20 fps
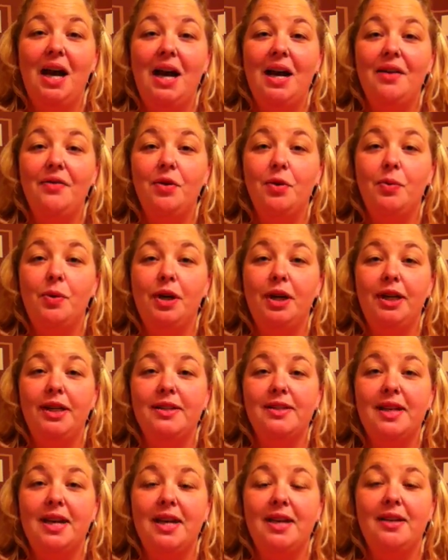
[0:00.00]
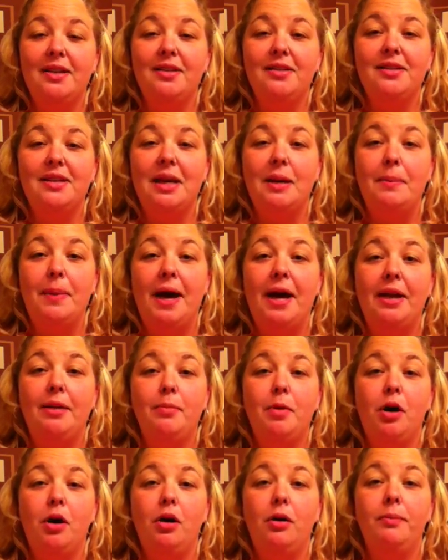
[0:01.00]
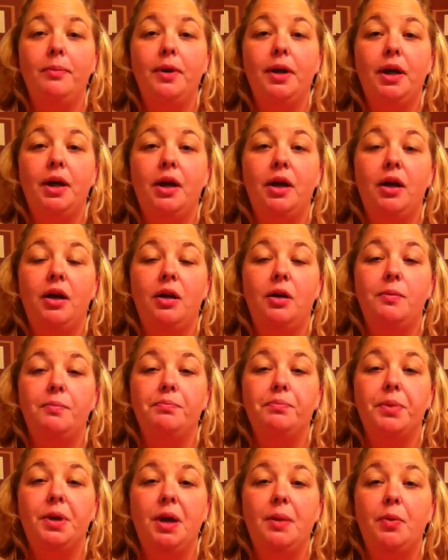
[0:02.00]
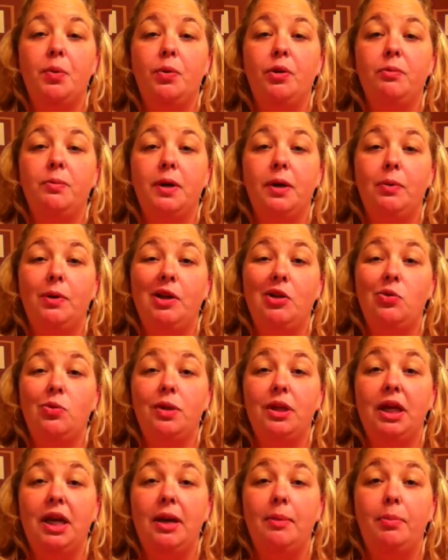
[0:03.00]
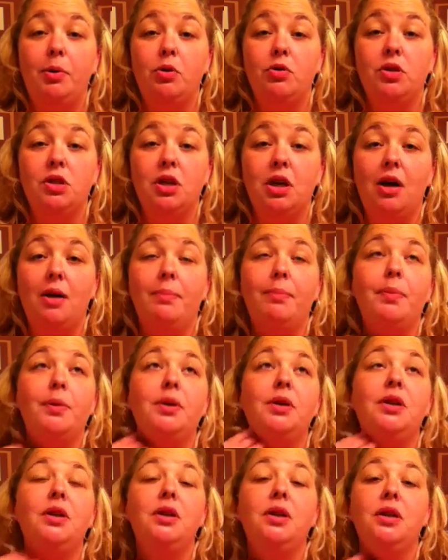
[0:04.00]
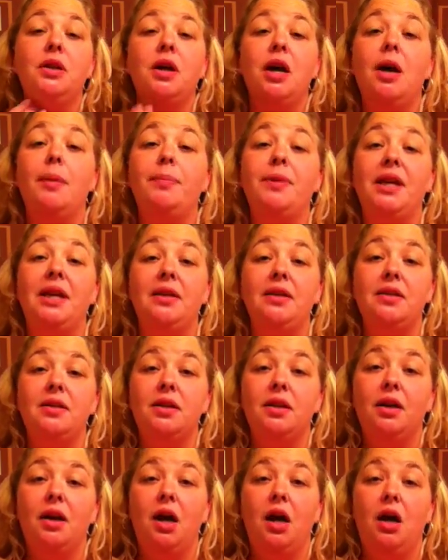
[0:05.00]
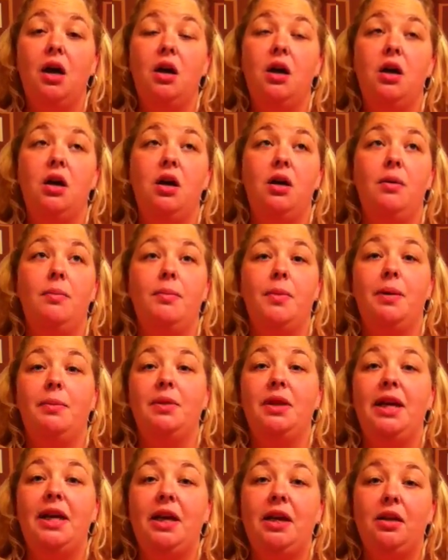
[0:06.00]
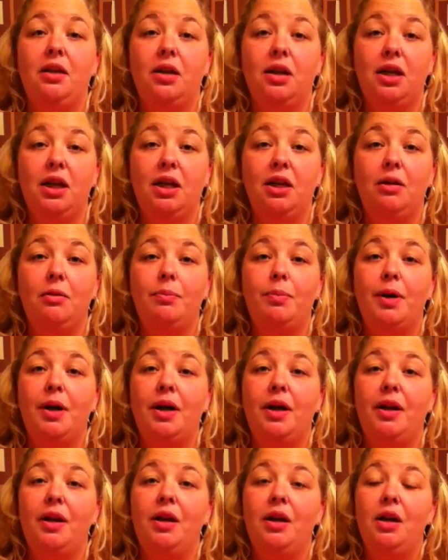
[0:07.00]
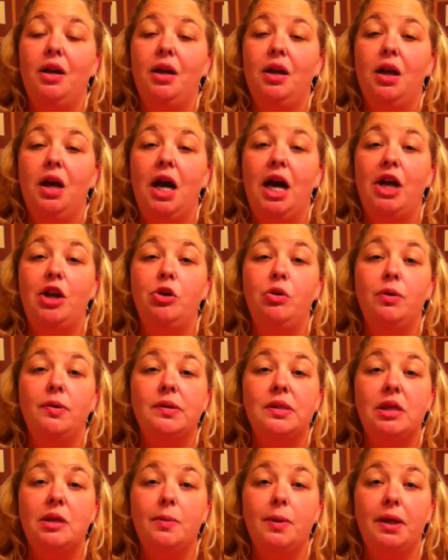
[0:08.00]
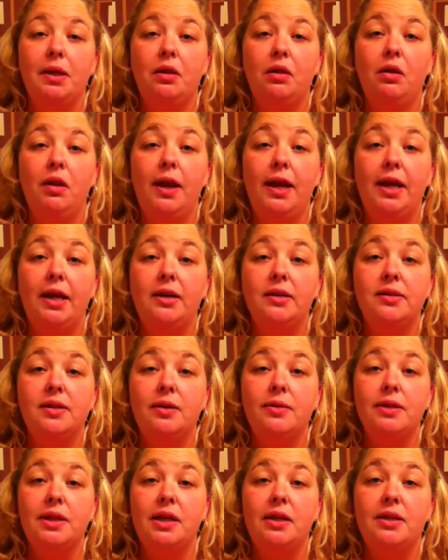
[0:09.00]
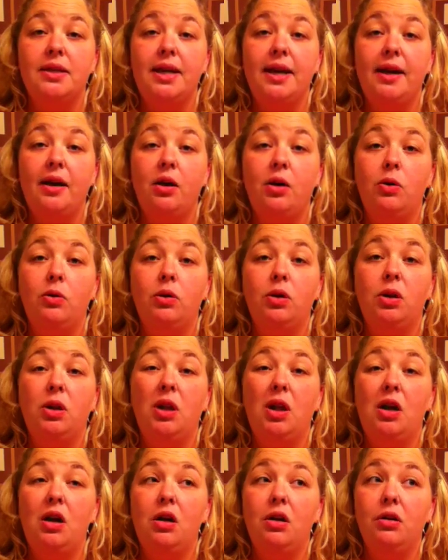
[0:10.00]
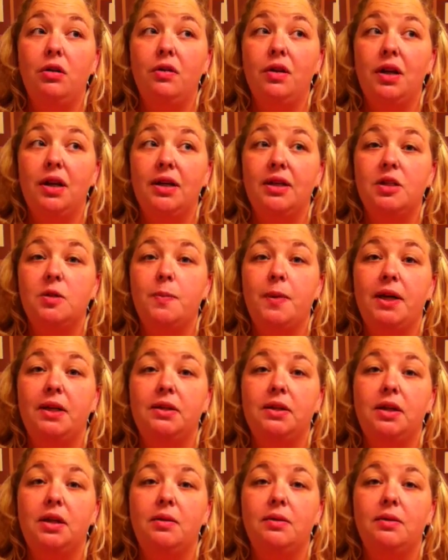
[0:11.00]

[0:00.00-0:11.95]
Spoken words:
Hi everyone, it's Candace, St. Patty Mom, coming with my week 28 post-op update. I'm late again, but I knew I was going to be a little late because I was out of town longer than I expected.